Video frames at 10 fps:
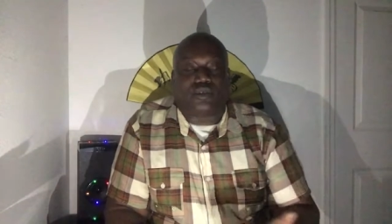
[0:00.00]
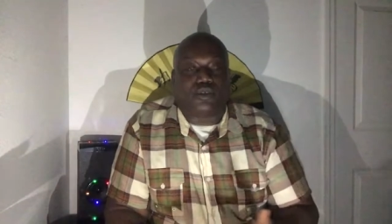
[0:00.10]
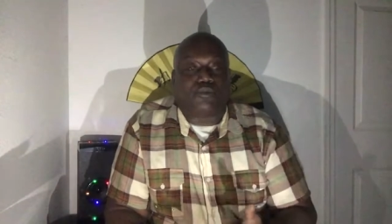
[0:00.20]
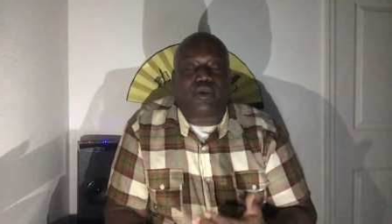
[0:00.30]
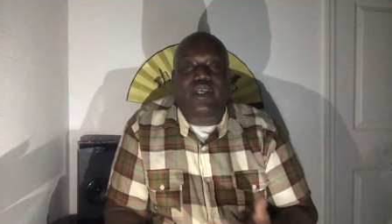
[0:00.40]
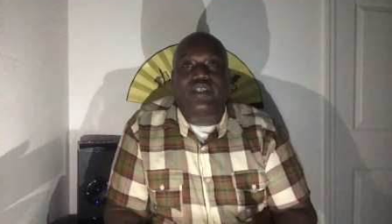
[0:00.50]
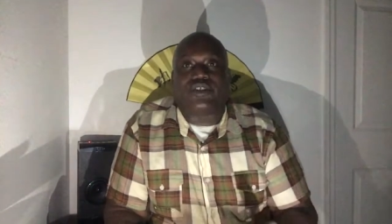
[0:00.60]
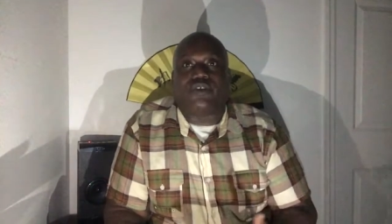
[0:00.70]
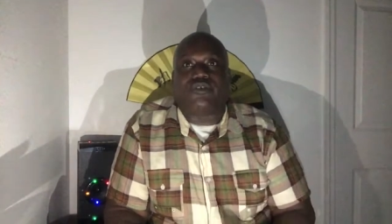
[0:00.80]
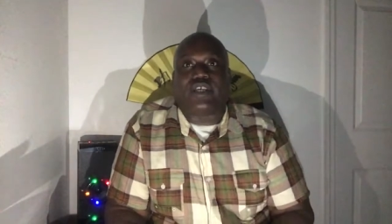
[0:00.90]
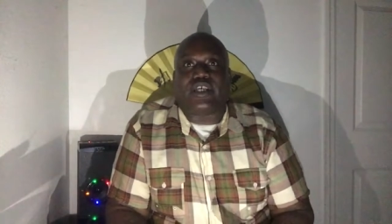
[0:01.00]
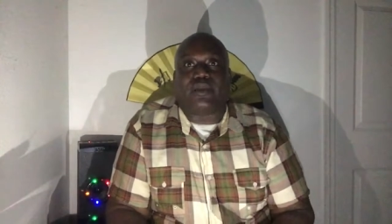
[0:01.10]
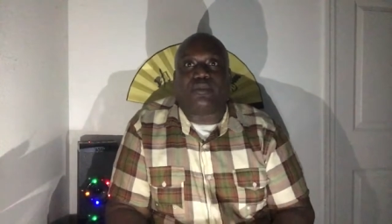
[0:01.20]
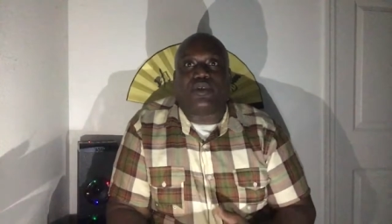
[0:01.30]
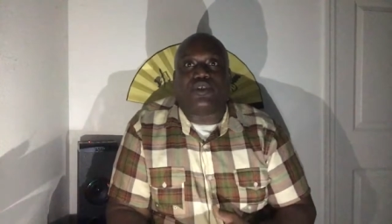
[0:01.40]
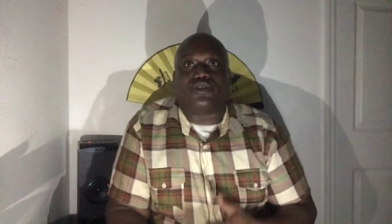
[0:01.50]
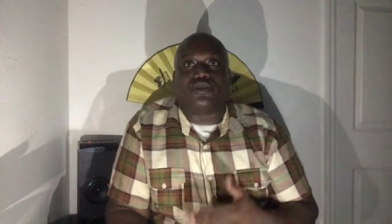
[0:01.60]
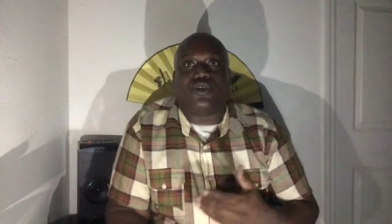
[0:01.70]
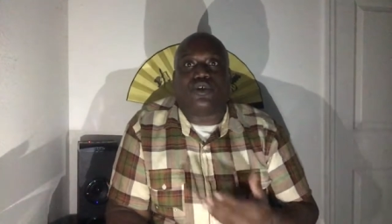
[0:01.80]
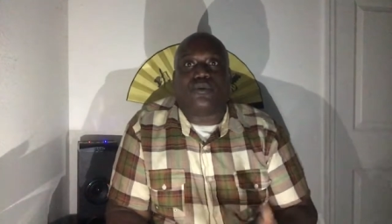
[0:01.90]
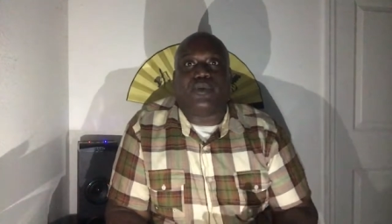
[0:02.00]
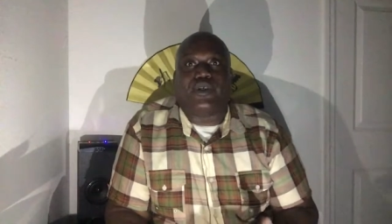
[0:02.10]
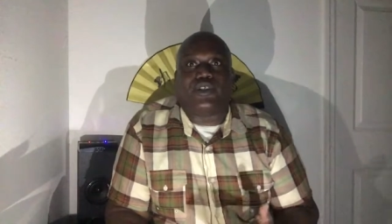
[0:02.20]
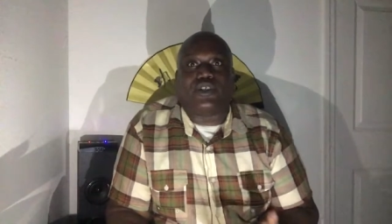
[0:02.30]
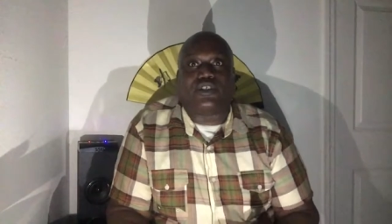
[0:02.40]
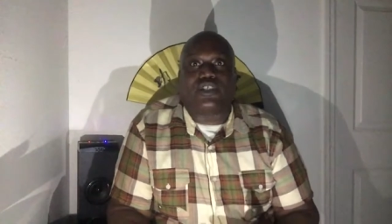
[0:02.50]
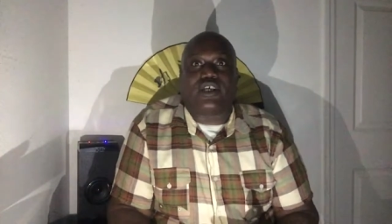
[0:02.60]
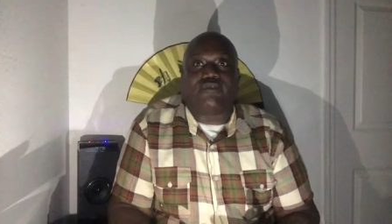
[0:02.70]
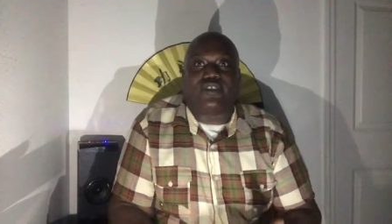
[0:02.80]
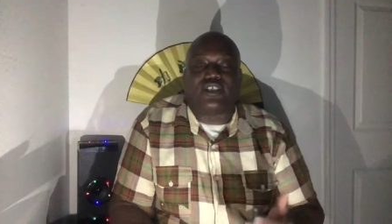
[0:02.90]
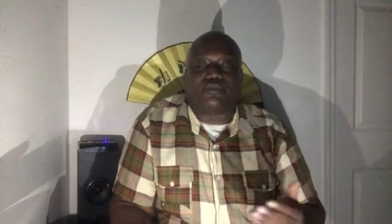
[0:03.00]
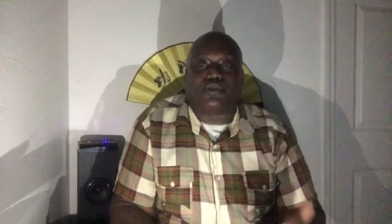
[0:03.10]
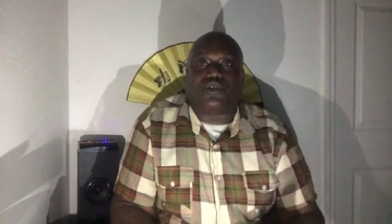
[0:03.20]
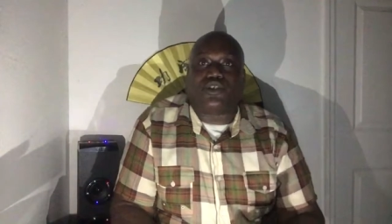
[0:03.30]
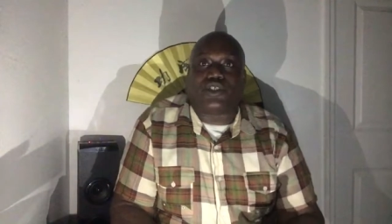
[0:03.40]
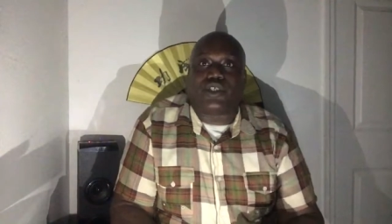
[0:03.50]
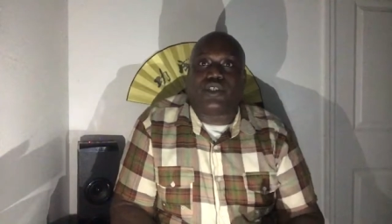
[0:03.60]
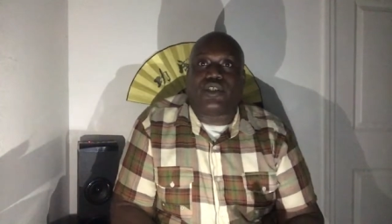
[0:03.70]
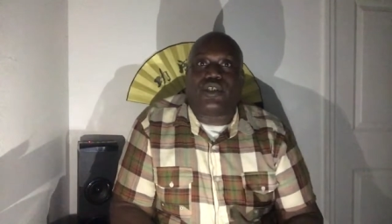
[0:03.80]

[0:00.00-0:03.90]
You bring us over here to put us through a whole bunch of stuff that's bullshit.